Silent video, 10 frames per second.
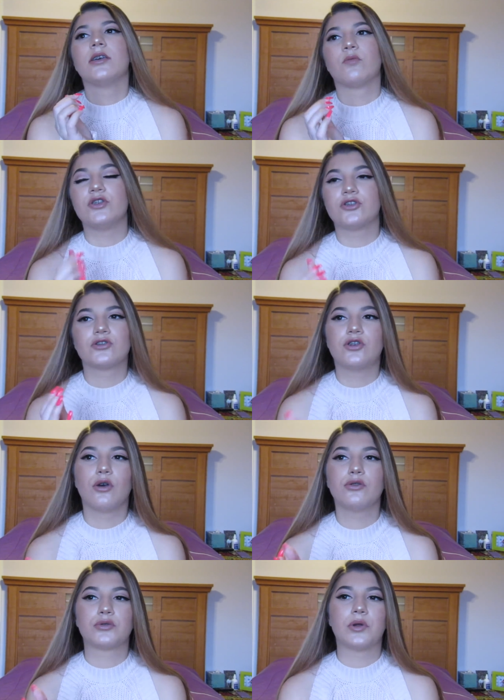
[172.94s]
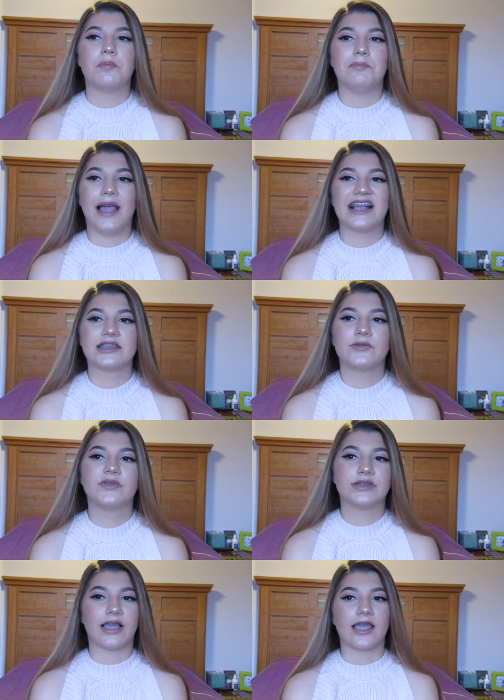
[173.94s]
we just go through a massive
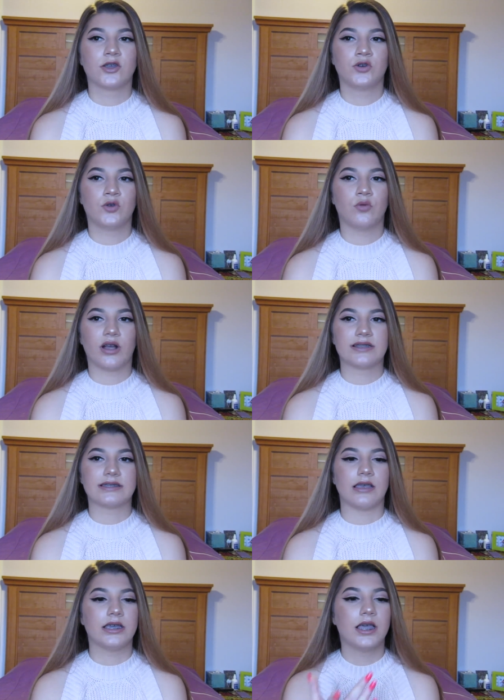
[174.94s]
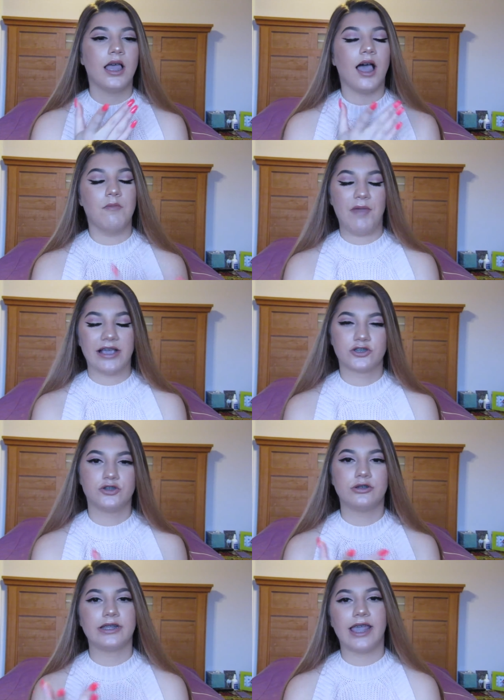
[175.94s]
cycle where it's like a mass
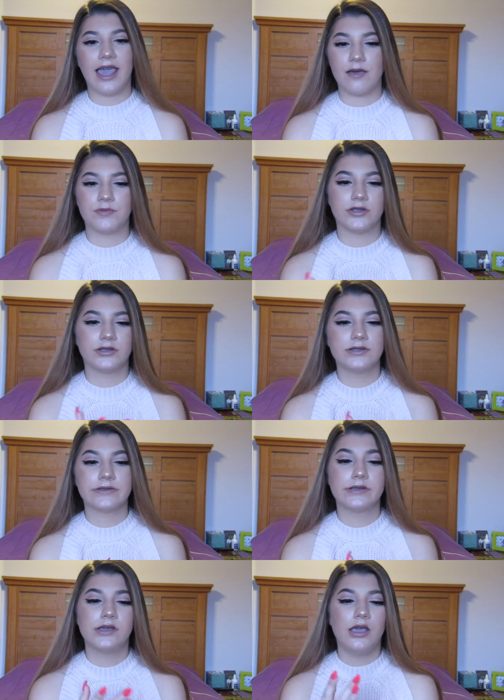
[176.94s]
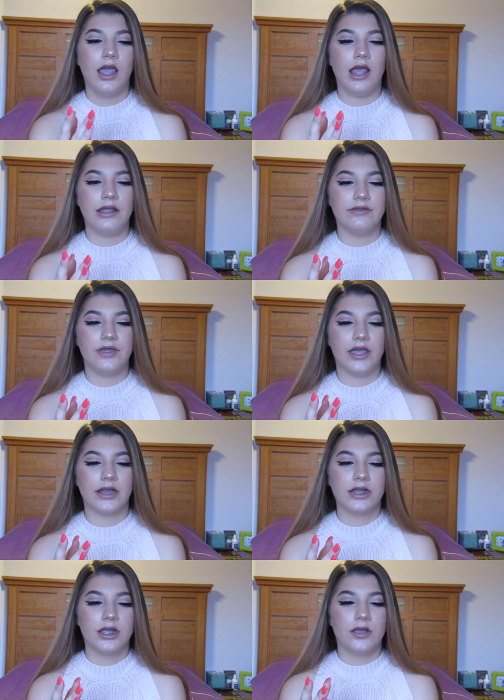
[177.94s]
shooting happens and
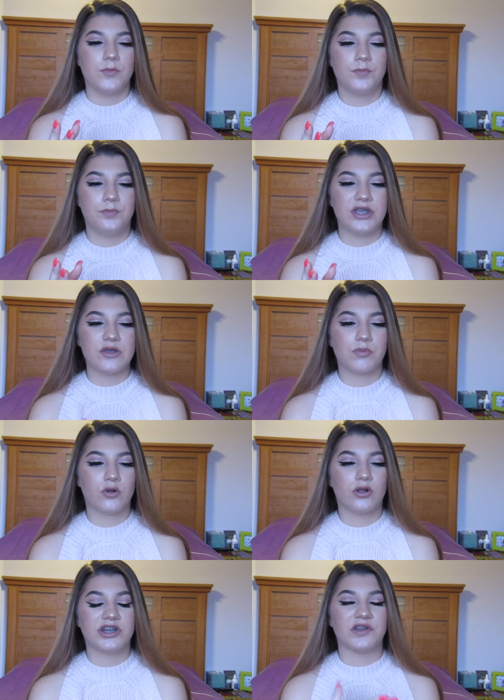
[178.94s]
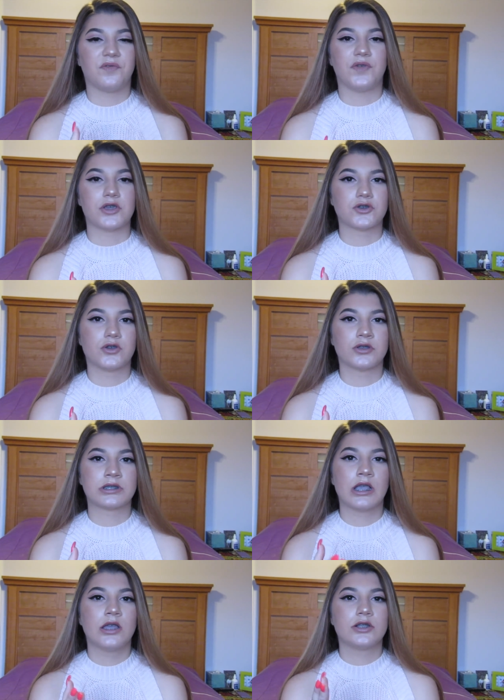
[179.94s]
then people and
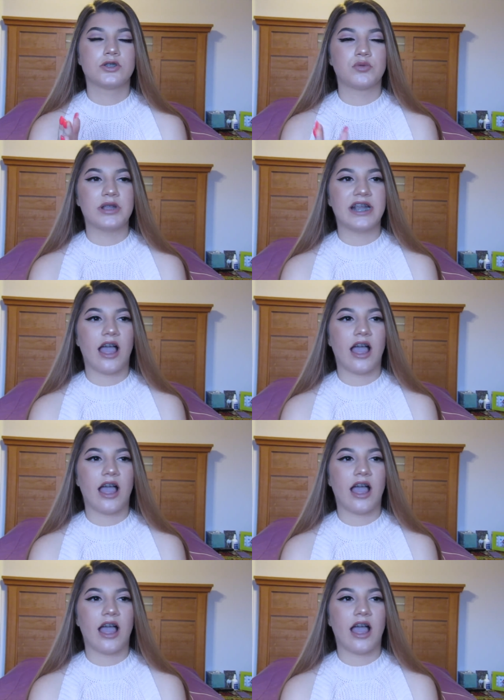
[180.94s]
officials tweet